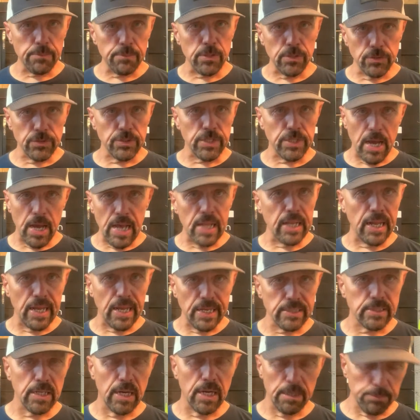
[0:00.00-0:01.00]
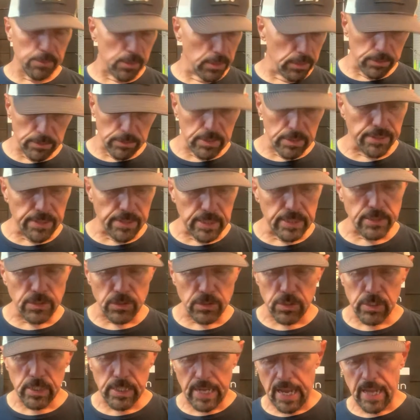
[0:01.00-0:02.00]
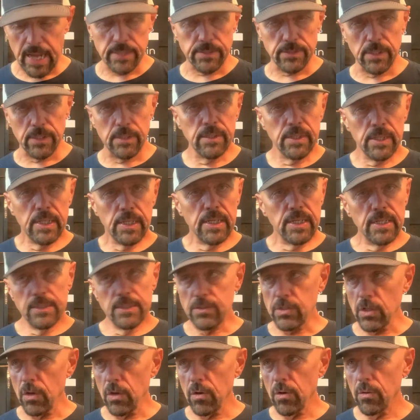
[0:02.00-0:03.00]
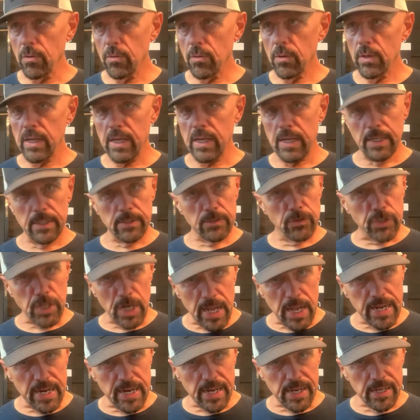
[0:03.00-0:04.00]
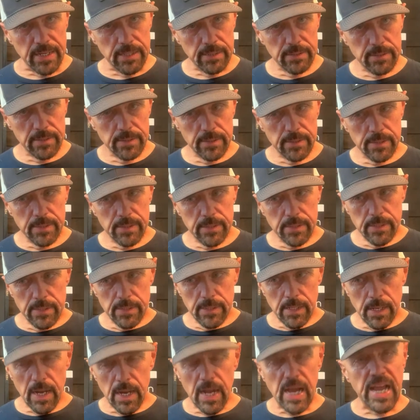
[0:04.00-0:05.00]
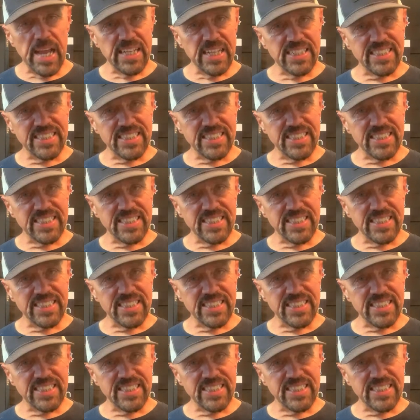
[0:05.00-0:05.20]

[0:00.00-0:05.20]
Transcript: Cruise guy. I like Tom Cruise. I think he's a good actor. So in China, I had